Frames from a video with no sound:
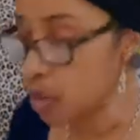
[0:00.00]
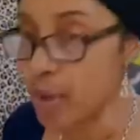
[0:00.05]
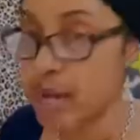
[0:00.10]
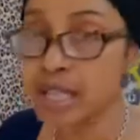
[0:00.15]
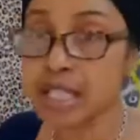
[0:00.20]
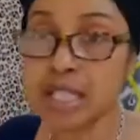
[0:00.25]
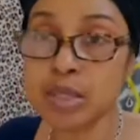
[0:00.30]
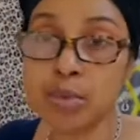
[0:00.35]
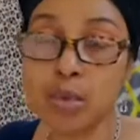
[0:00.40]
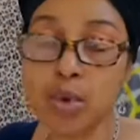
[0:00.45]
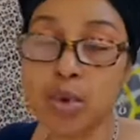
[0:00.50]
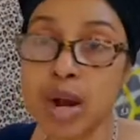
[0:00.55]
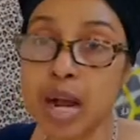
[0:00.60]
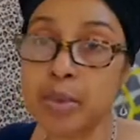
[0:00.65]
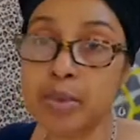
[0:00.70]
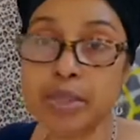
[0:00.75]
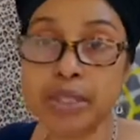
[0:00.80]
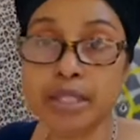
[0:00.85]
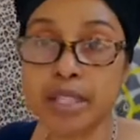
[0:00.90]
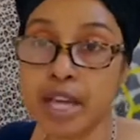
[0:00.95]
I swore I
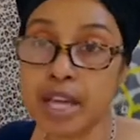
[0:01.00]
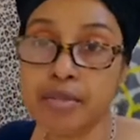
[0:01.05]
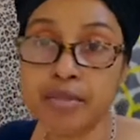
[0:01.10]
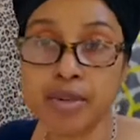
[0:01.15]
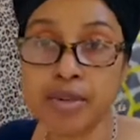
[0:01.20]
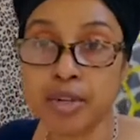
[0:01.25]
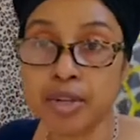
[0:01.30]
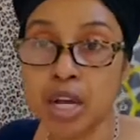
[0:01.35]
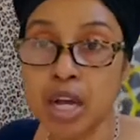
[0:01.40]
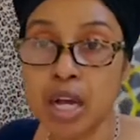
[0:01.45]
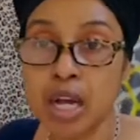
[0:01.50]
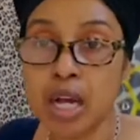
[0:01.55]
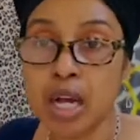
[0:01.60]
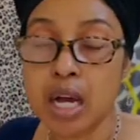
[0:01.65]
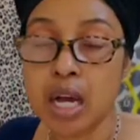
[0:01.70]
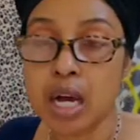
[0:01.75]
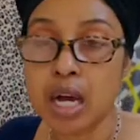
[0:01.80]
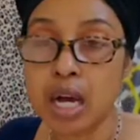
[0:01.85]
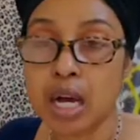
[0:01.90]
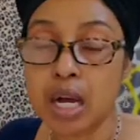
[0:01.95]
would never
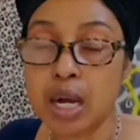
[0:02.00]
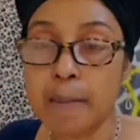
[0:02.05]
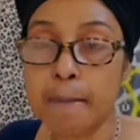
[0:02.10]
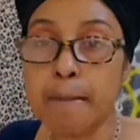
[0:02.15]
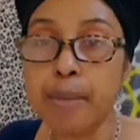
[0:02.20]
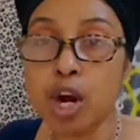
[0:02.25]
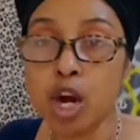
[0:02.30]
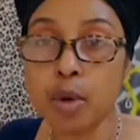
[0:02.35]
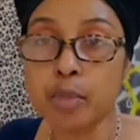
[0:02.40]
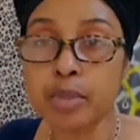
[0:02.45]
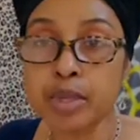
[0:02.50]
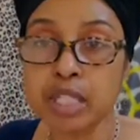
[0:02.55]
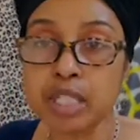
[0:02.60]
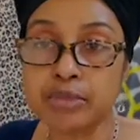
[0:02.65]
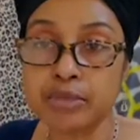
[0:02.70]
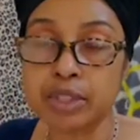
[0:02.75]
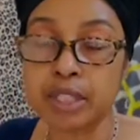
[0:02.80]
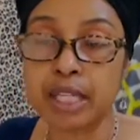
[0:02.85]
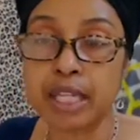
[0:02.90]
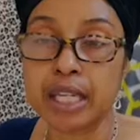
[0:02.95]

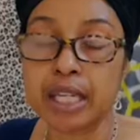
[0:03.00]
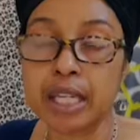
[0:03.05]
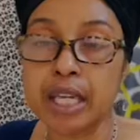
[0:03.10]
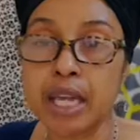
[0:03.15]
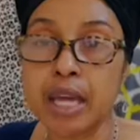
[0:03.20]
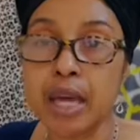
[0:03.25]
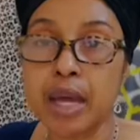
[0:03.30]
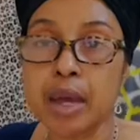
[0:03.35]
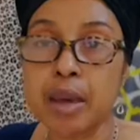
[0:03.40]
purposefully